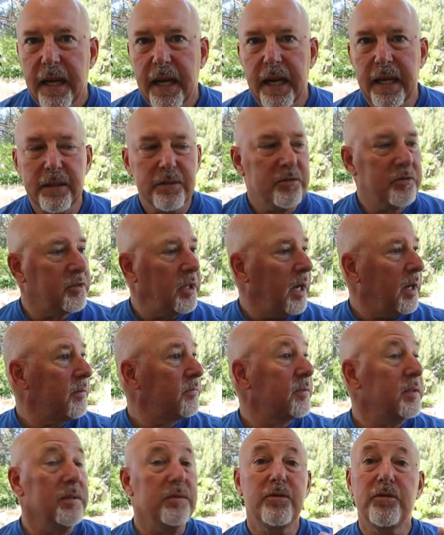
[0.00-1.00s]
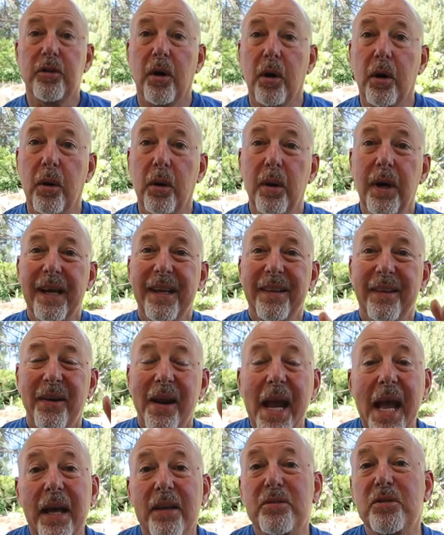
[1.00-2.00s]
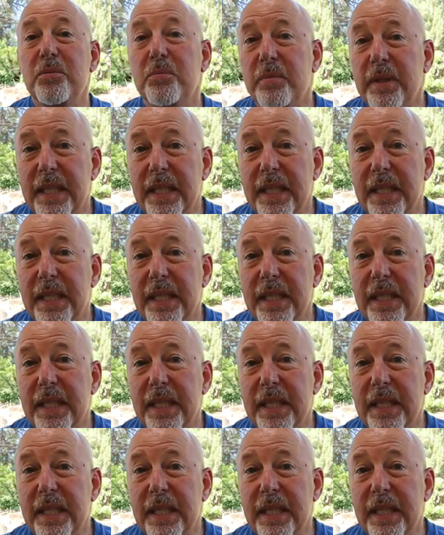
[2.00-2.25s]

and stuff. And so there hasn't